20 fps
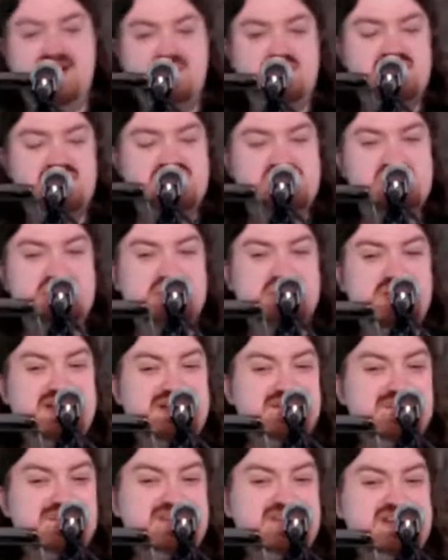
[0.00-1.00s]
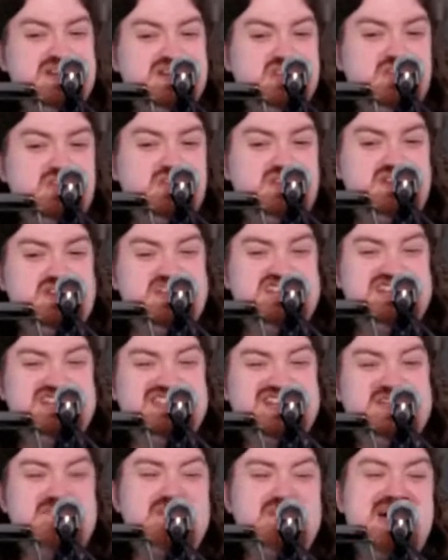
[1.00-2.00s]
But you and me, we
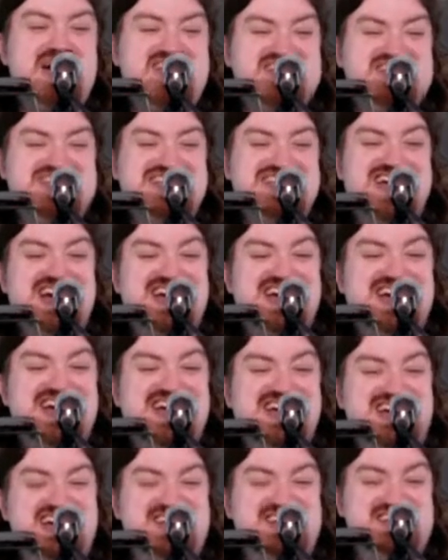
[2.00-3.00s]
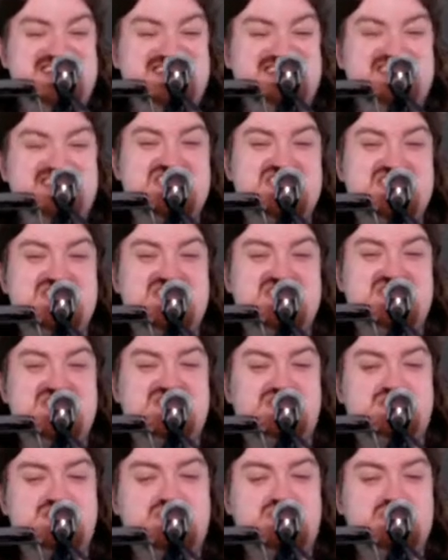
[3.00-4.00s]
step outside and listen
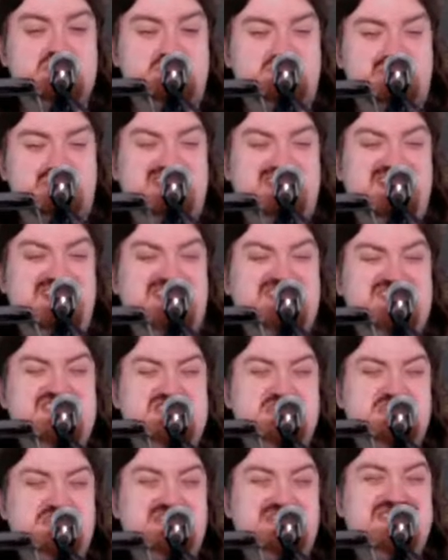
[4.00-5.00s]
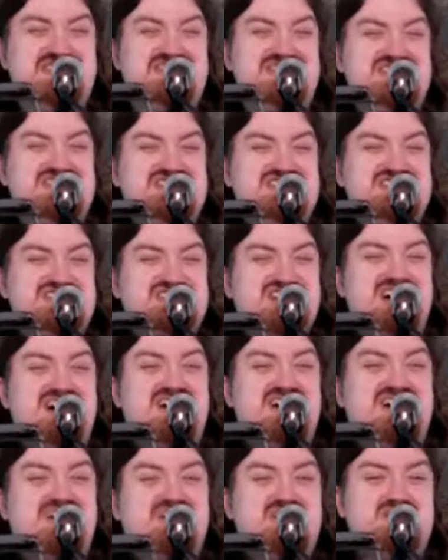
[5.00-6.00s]
to the birds perched
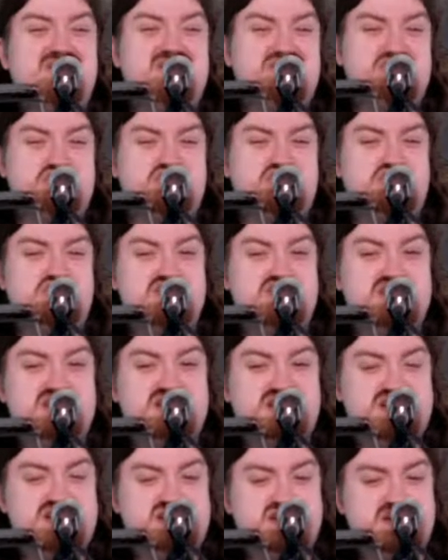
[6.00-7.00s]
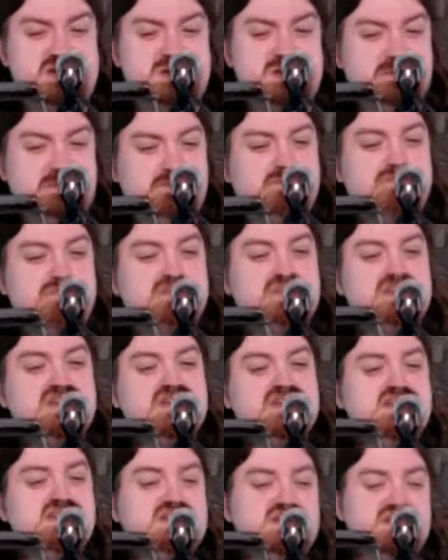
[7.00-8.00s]
on a tree.
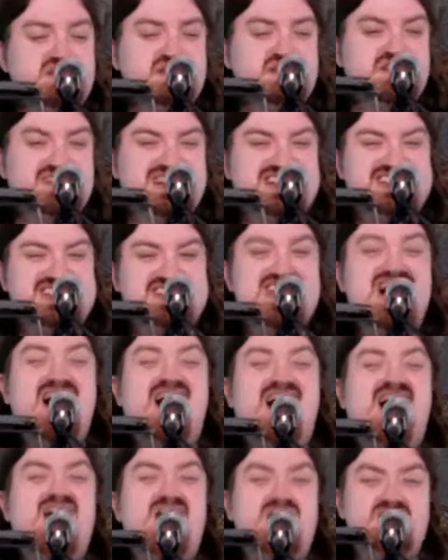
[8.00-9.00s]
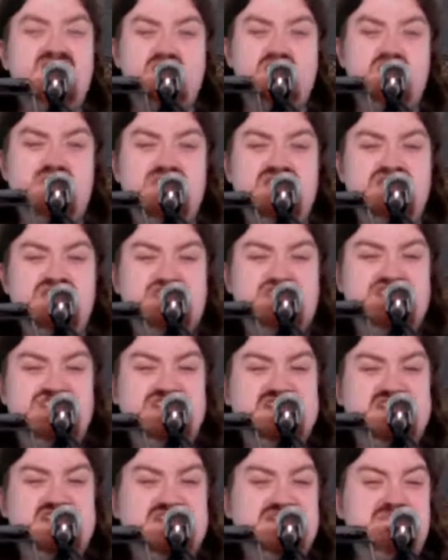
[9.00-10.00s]
That's all the
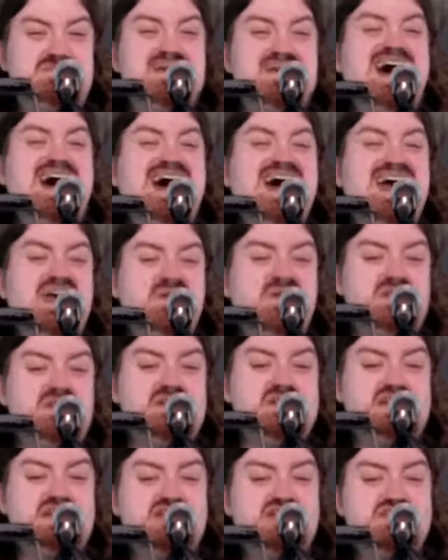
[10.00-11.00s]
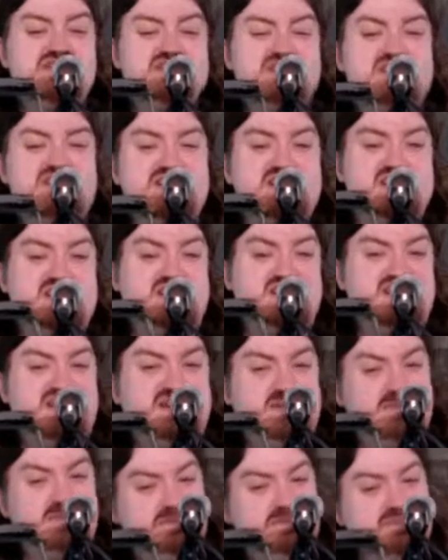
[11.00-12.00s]
worship I will ever
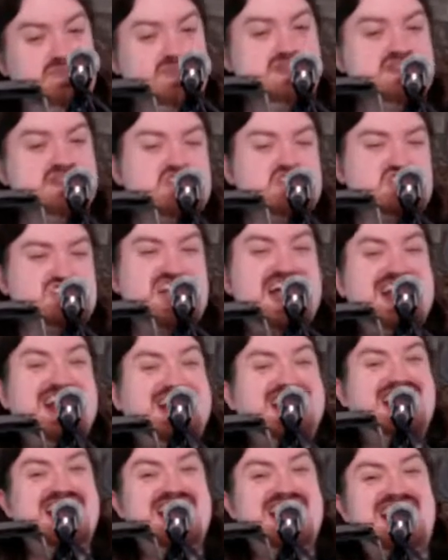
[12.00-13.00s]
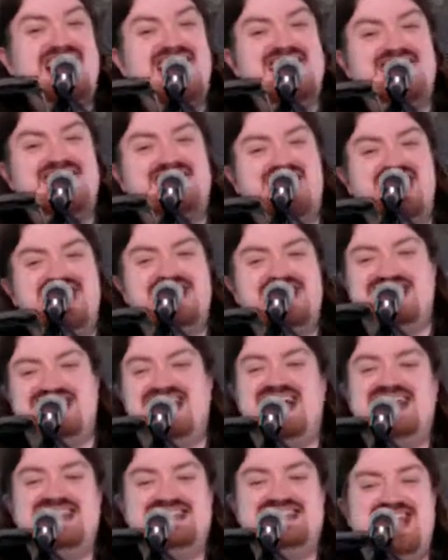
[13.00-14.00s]
need. Sha la la la
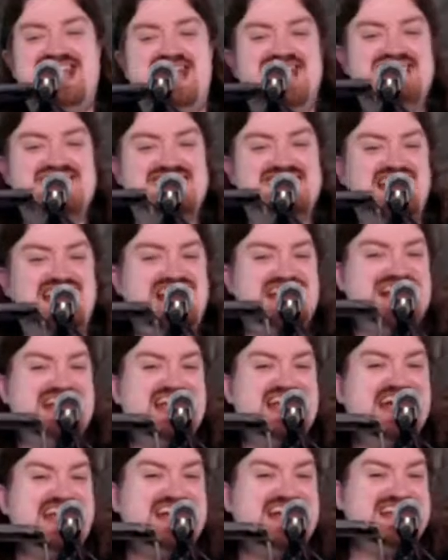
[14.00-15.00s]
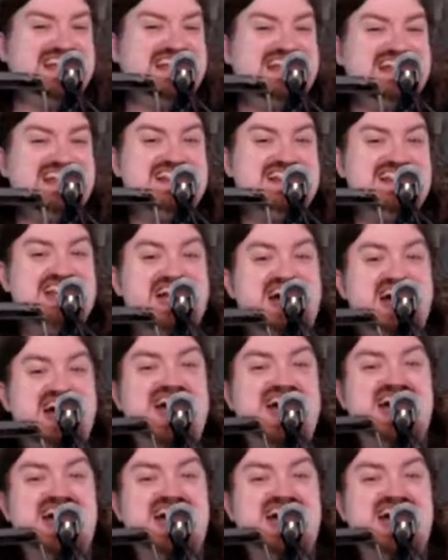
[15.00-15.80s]
la la la la la la la,